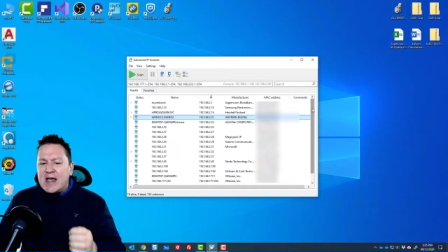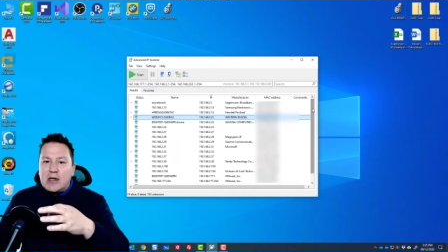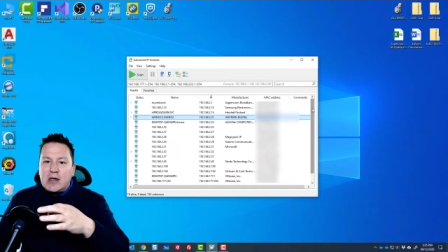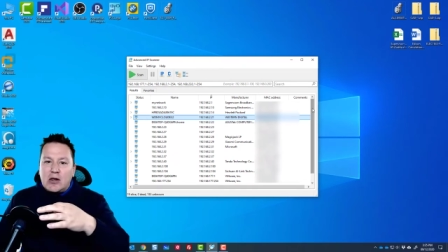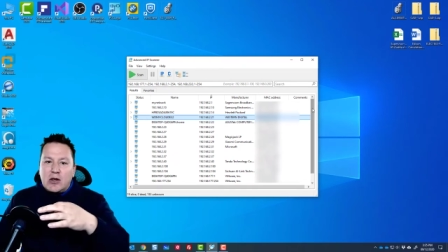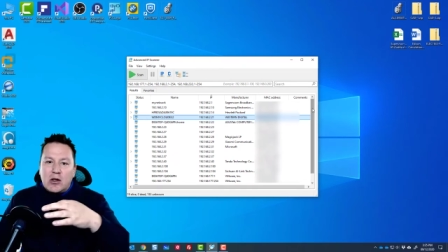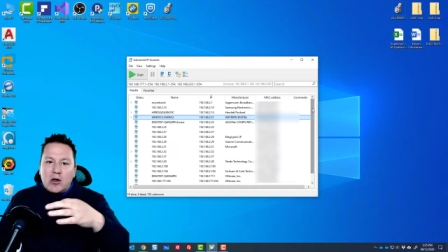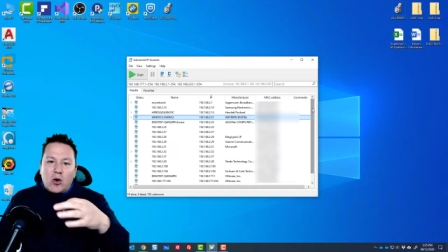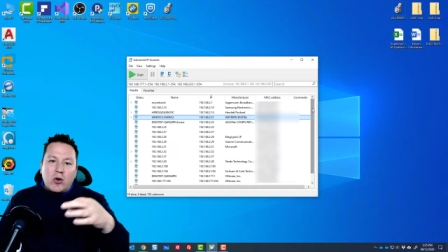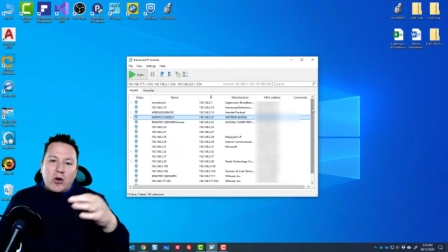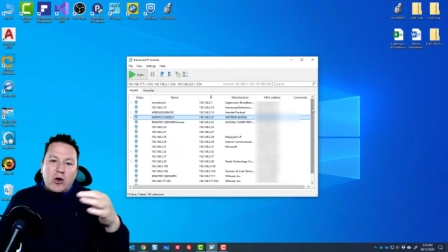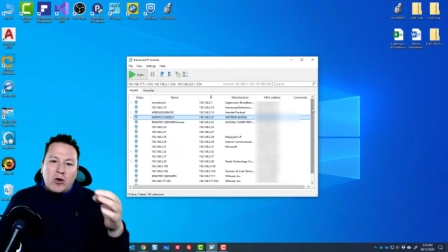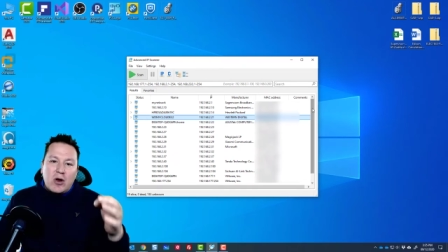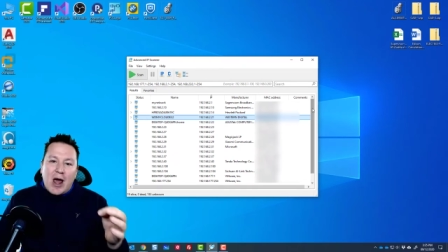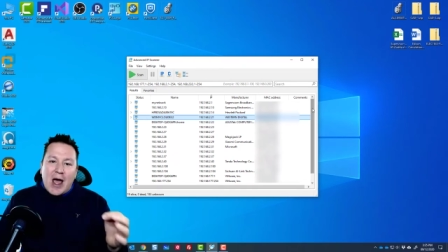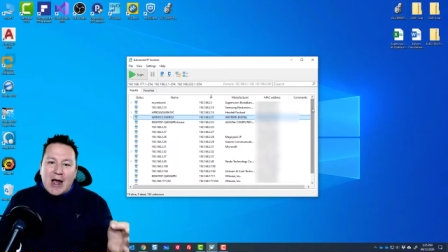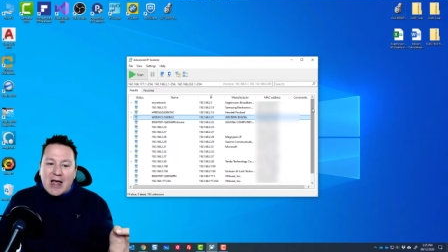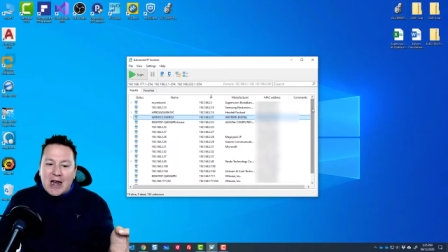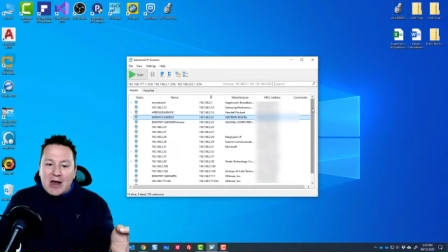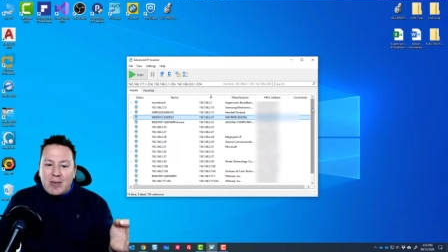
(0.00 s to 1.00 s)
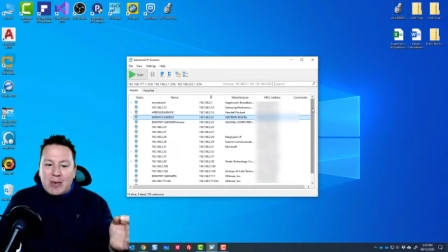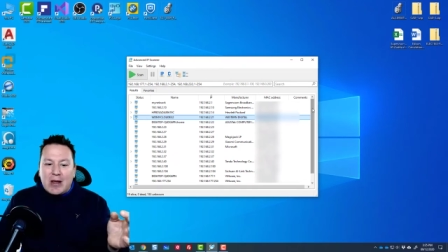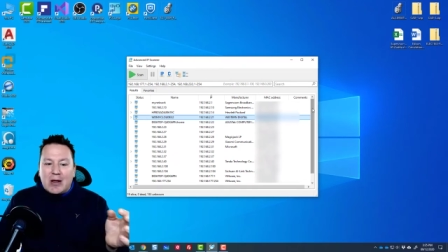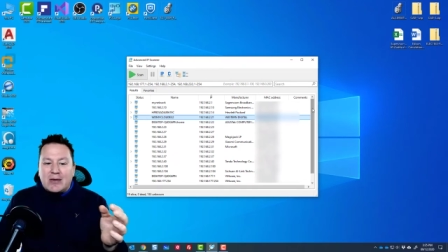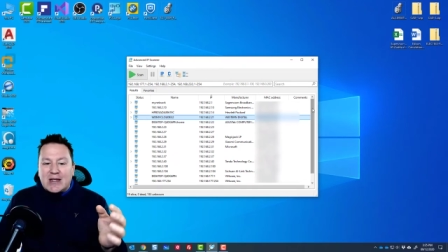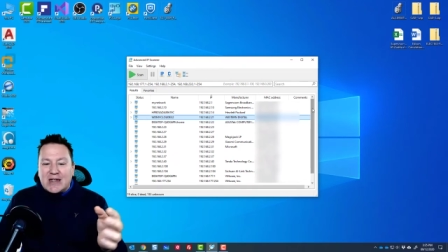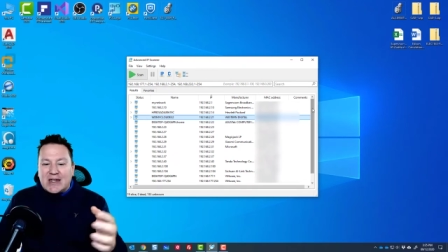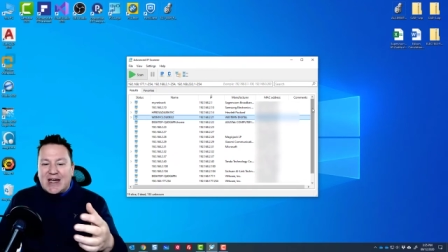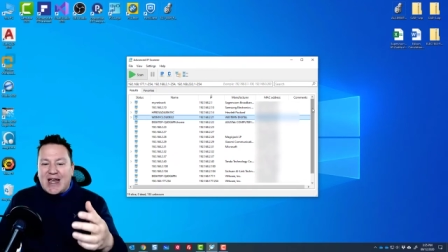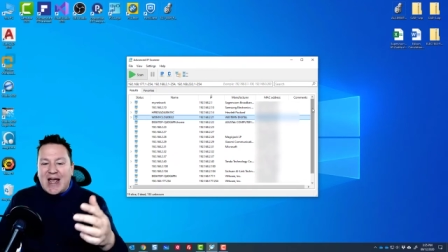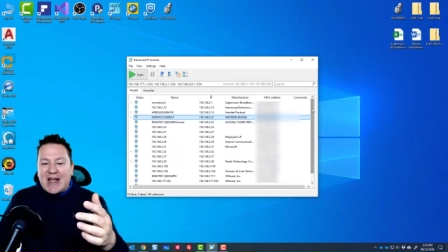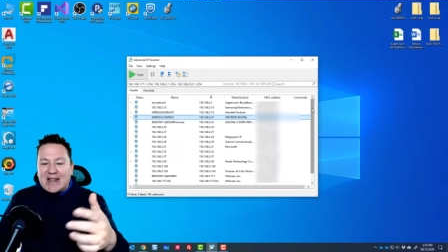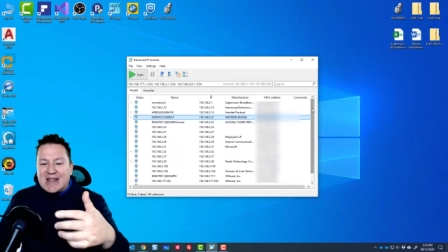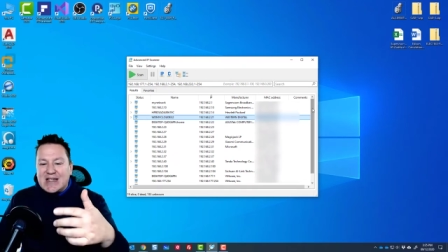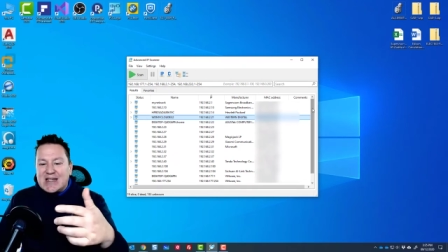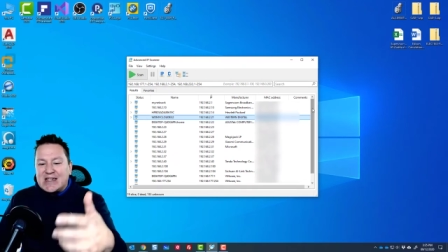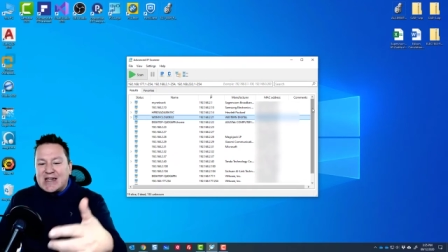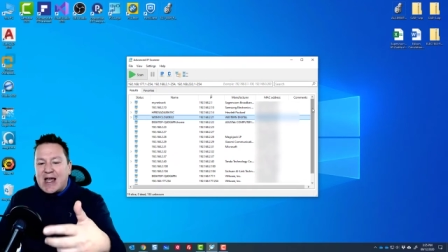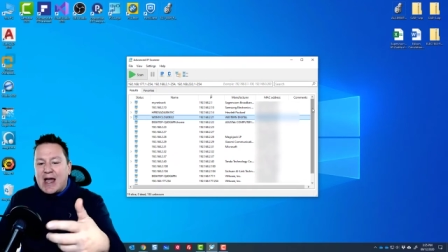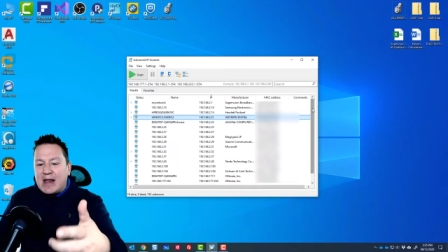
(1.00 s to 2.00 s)
you know, you're not gonna be able to get
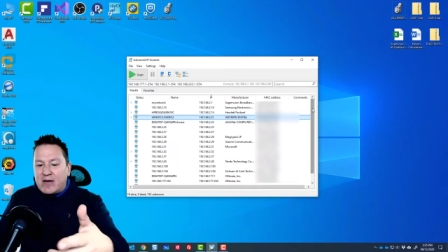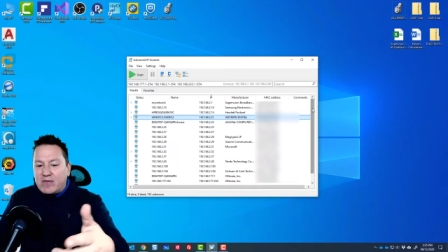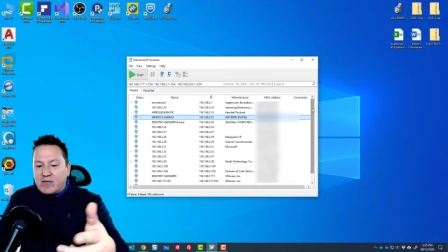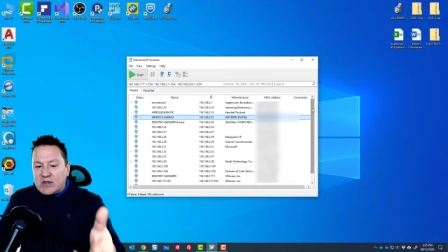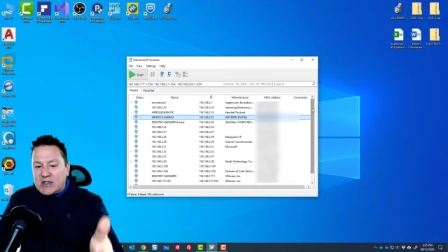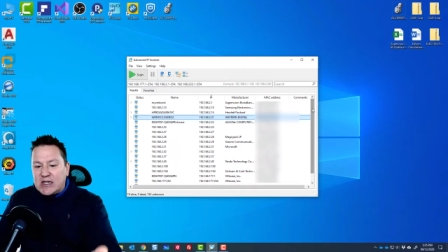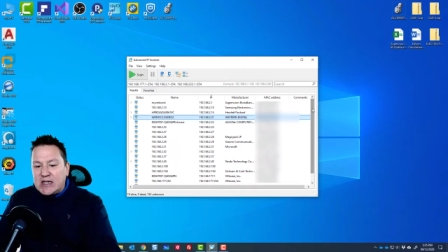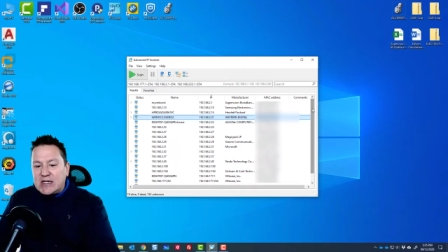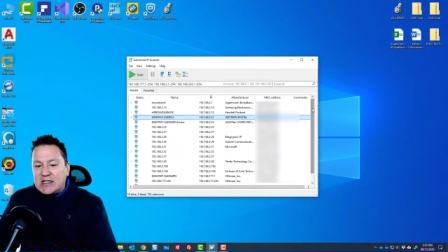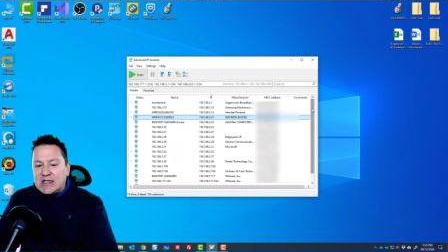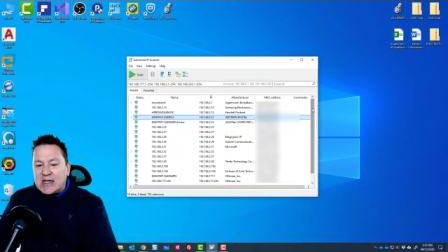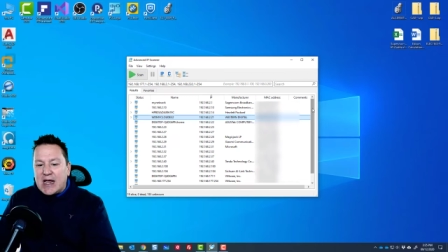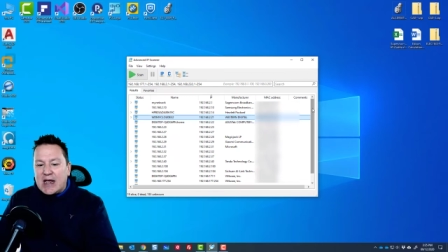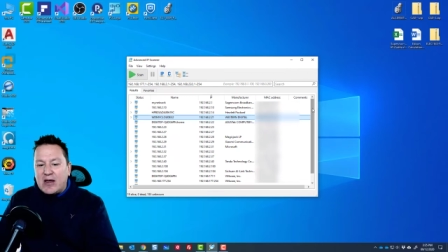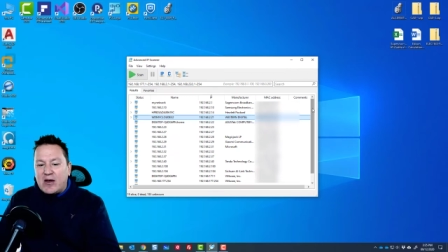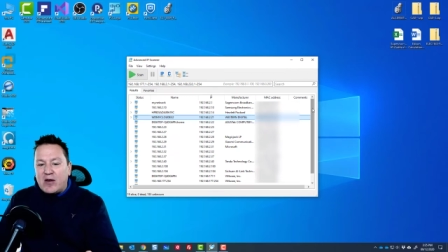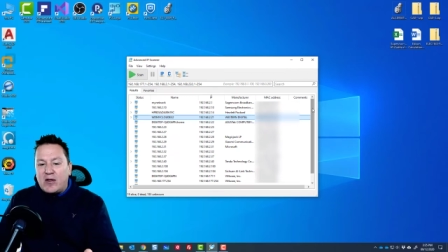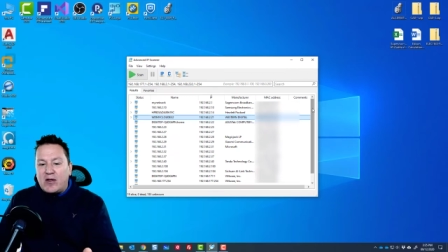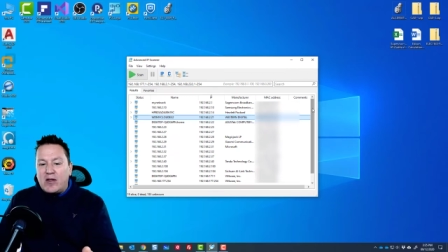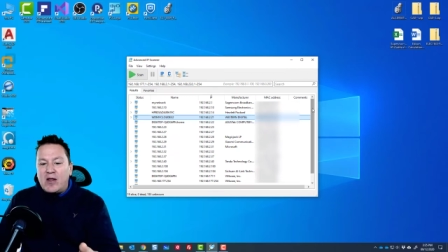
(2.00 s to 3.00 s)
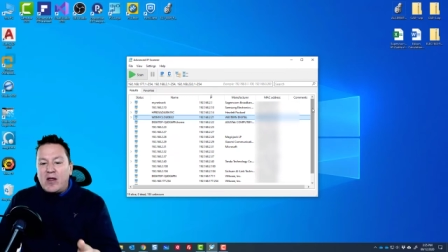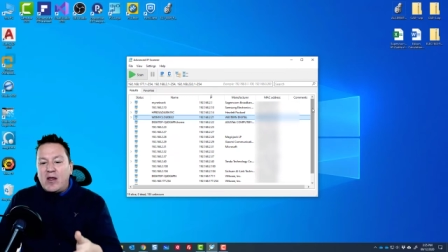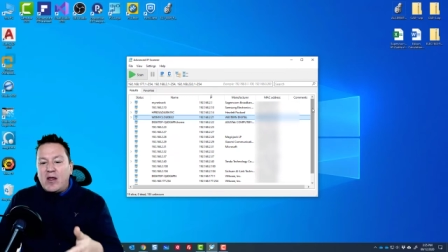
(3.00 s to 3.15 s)
this kind of detail